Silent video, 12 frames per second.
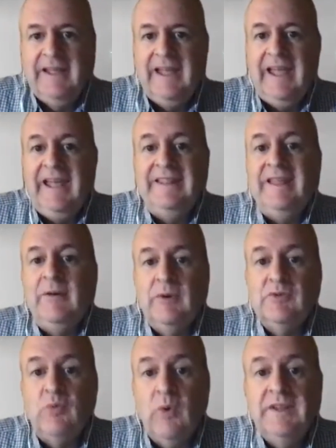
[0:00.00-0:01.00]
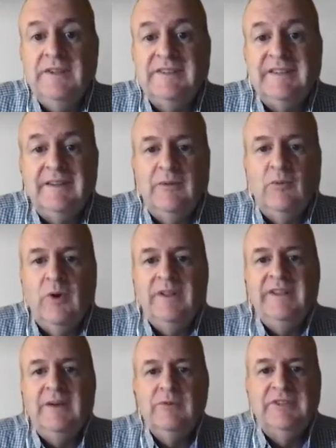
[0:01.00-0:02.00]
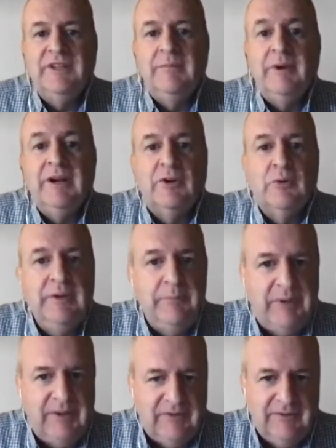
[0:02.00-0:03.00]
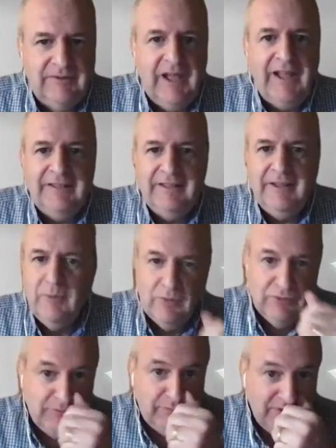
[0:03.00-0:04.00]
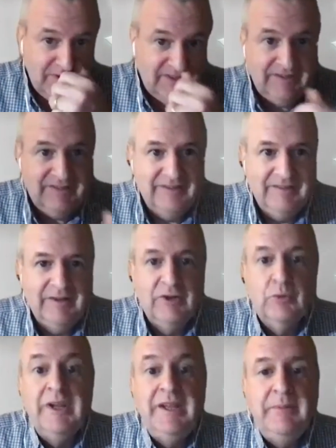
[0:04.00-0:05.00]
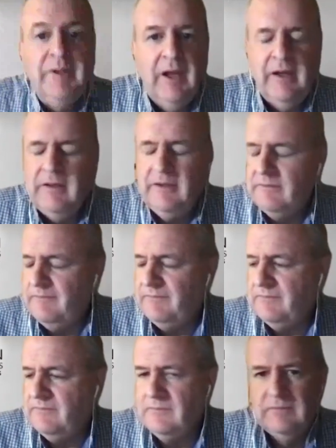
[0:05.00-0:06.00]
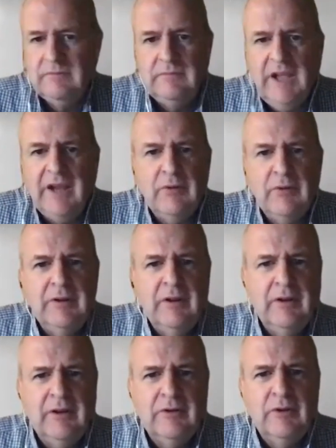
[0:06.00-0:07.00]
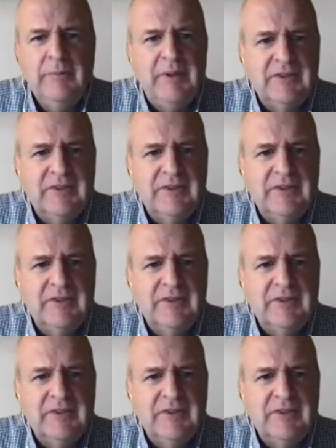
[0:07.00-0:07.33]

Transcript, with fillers: And there was one, one that was done by Greenpeace, not the most by business who? Green, um, yeah, Green uh, Greenpeace.